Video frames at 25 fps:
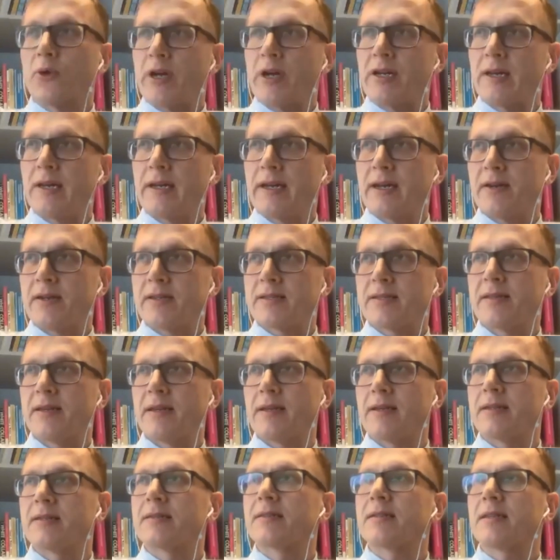clearest
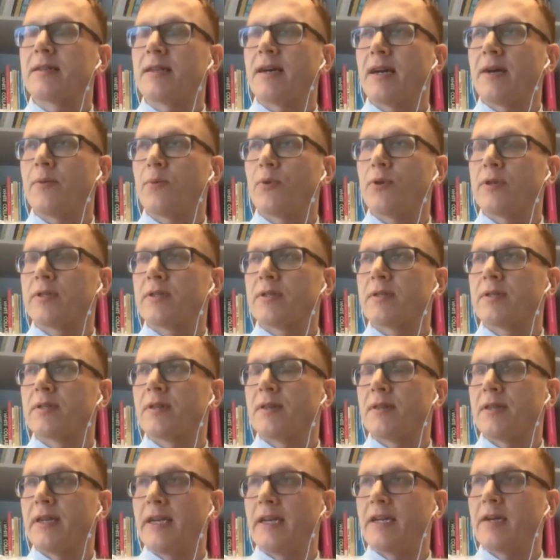thing is that I would
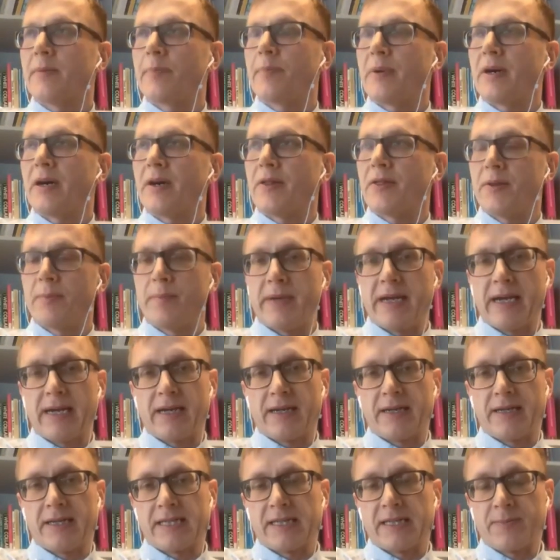think about the
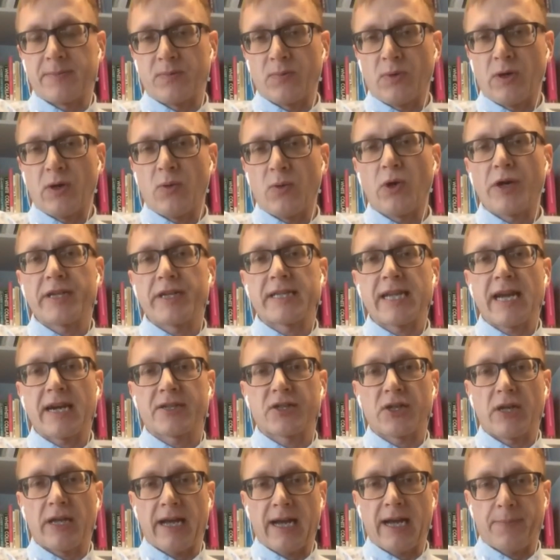mechanism, what is
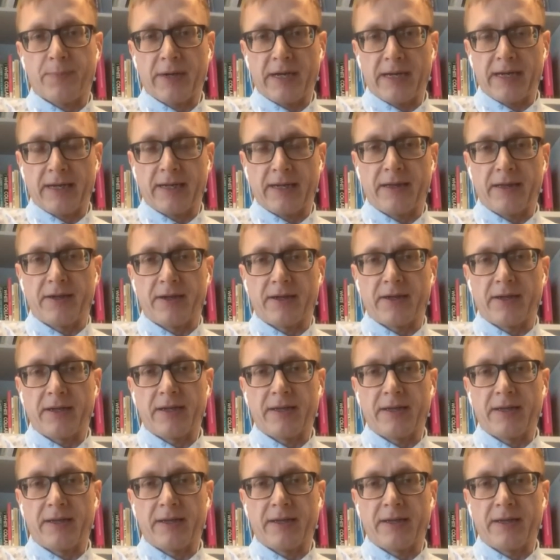actually happening